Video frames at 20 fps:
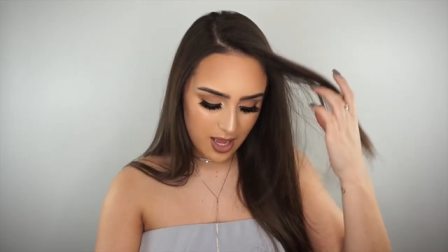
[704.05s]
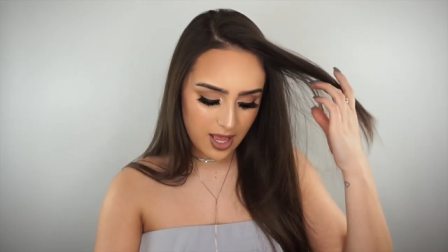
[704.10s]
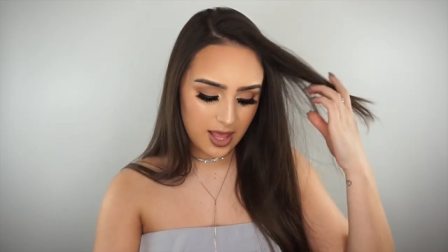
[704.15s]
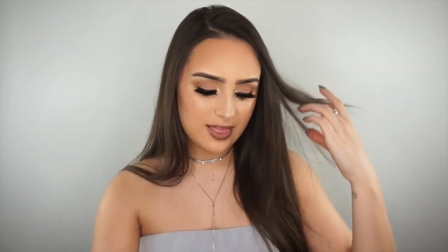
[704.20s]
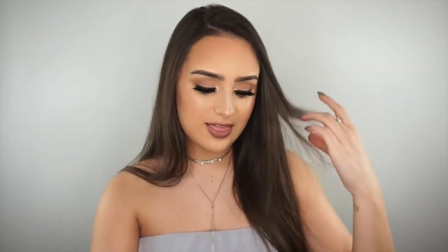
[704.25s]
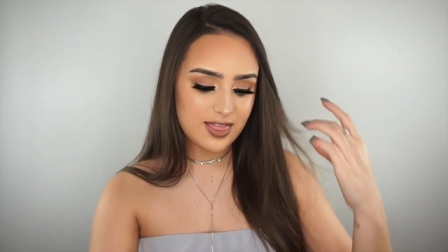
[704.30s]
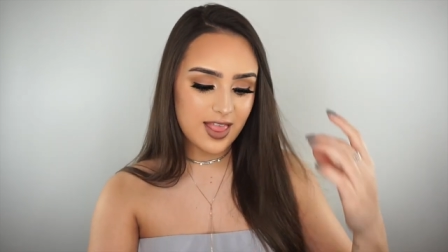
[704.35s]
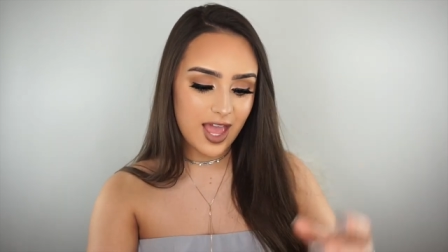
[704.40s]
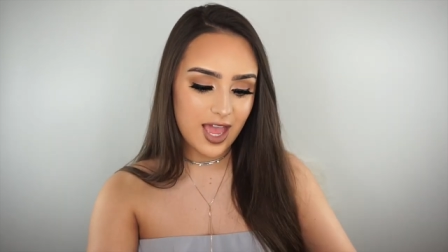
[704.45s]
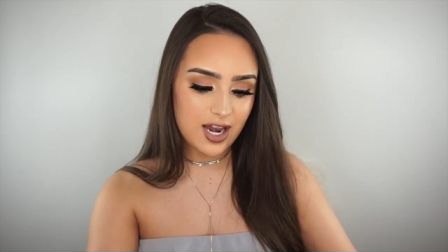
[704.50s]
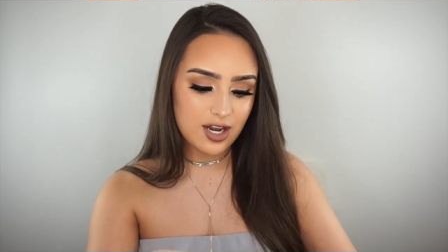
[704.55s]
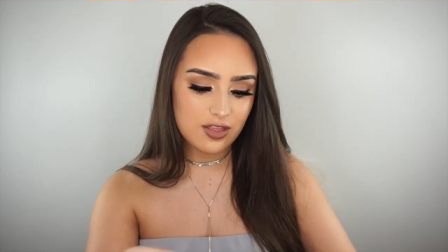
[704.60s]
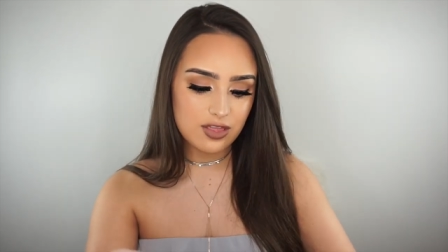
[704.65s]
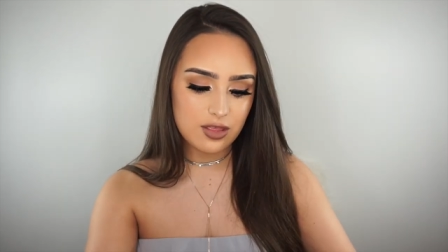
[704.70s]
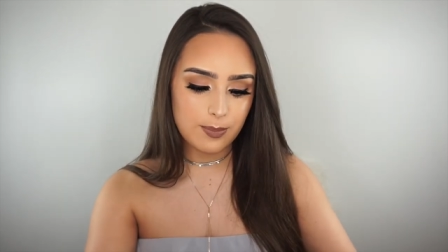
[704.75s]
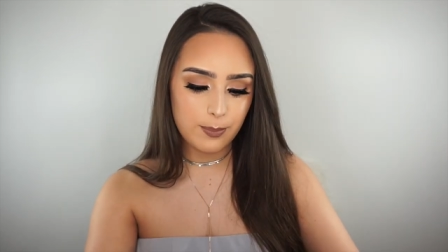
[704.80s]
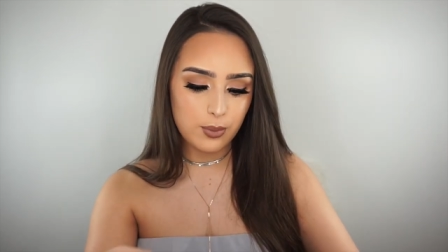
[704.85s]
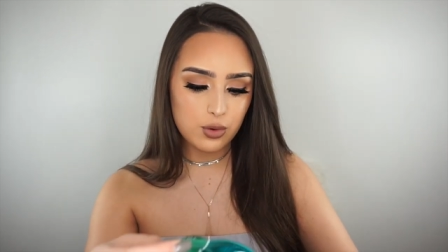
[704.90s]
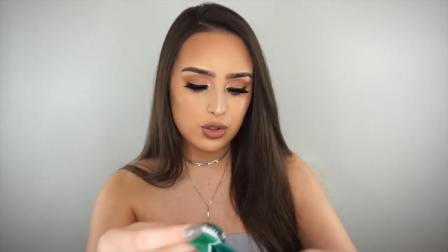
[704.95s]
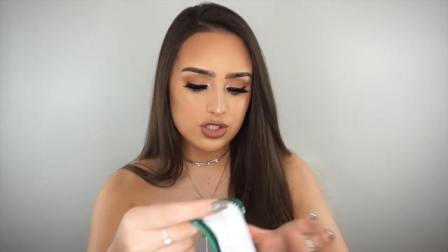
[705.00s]
and then
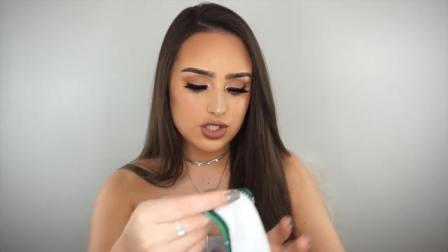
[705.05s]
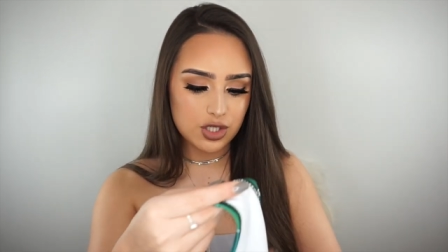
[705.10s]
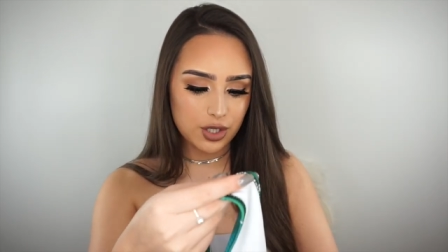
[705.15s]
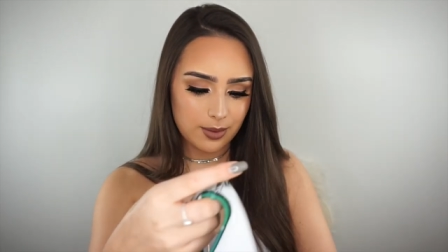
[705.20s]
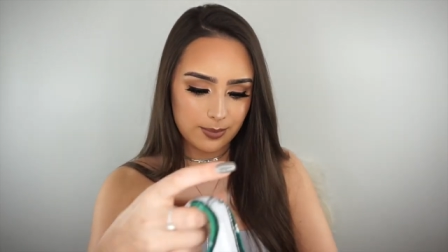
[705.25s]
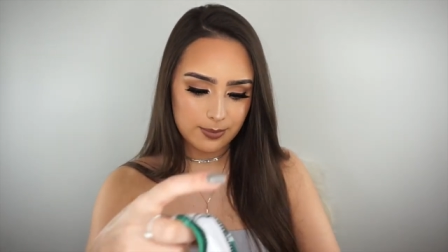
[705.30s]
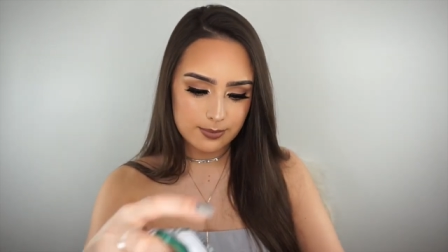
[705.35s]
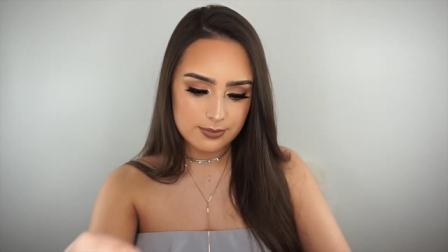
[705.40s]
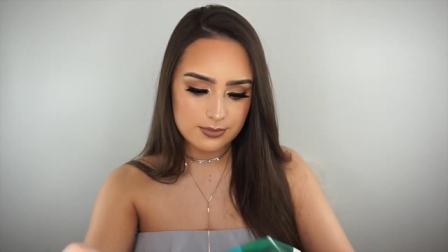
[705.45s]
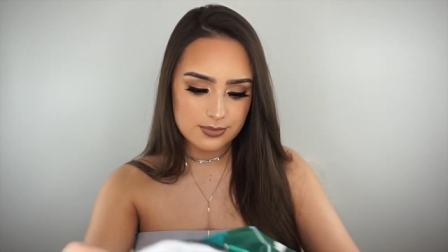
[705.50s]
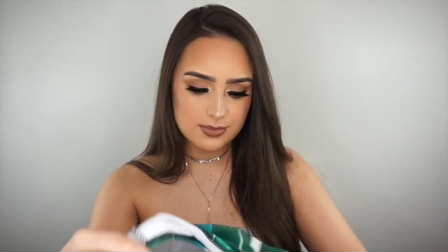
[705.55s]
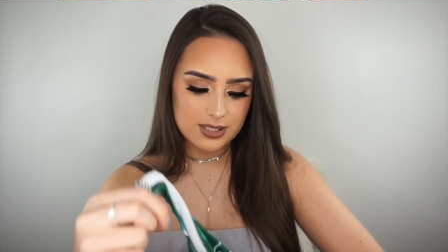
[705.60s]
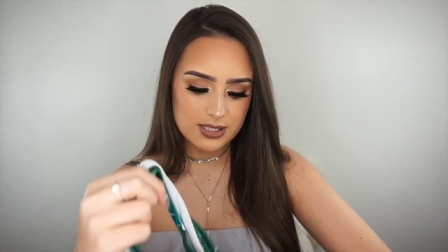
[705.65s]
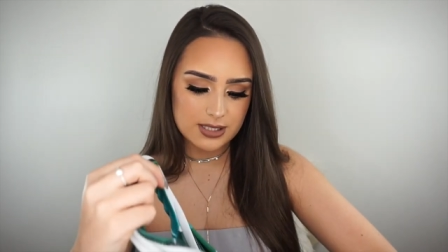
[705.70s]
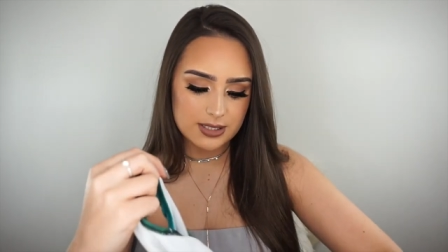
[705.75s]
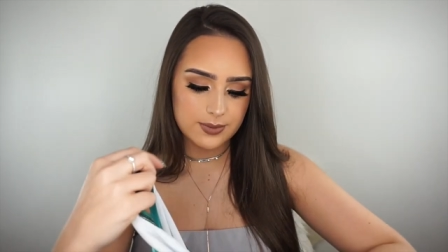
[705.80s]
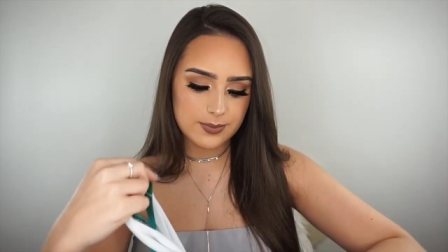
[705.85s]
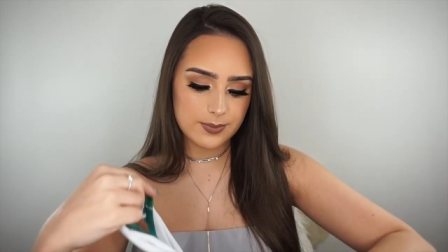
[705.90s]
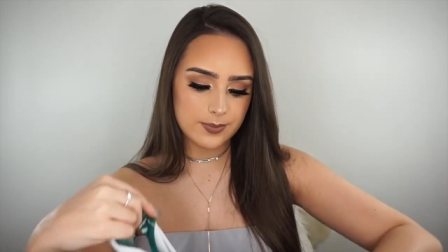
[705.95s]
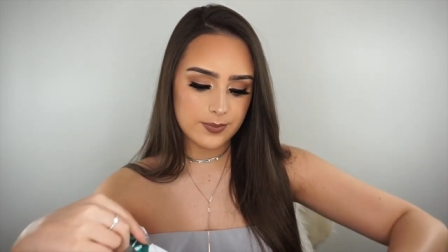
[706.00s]
the
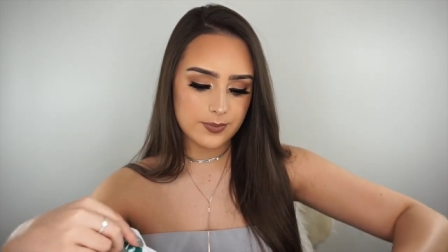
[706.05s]
bottoms